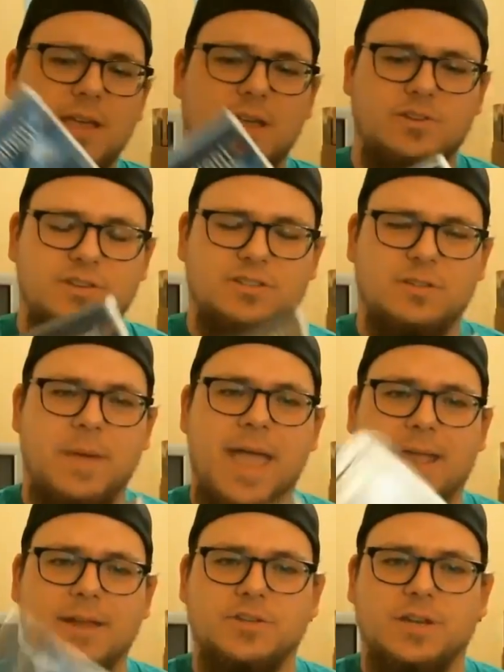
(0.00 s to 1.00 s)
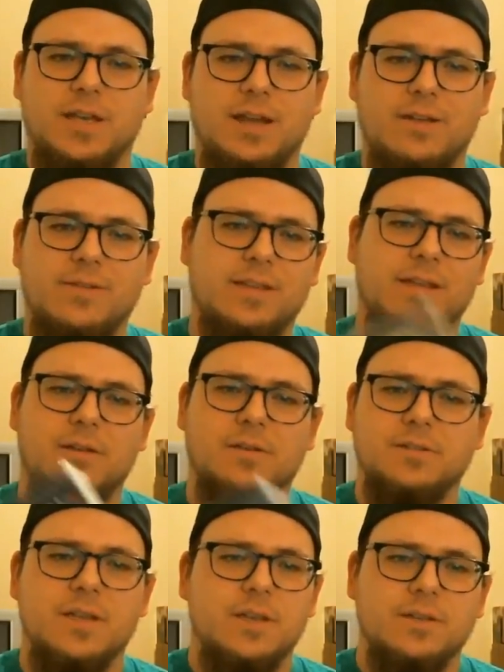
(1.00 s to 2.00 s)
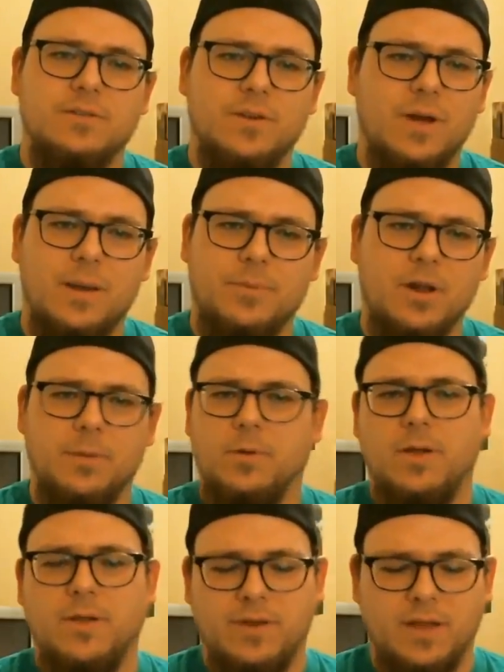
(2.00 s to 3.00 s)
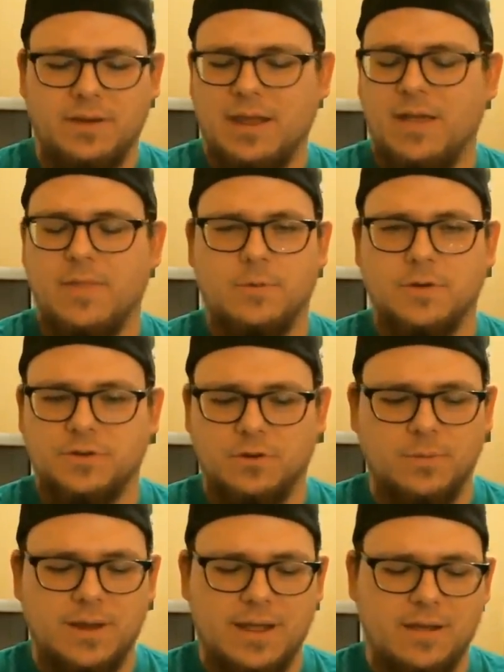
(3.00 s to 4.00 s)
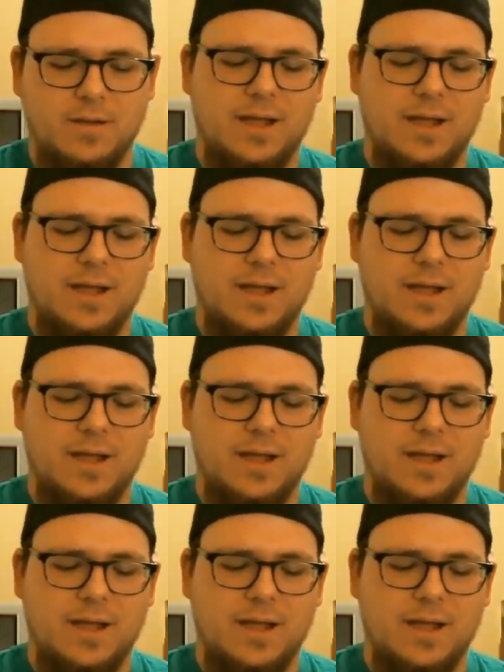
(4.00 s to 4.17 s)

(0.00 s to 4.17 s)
It's just the packaging and everything else. So I probably won't even hunt down the original one now.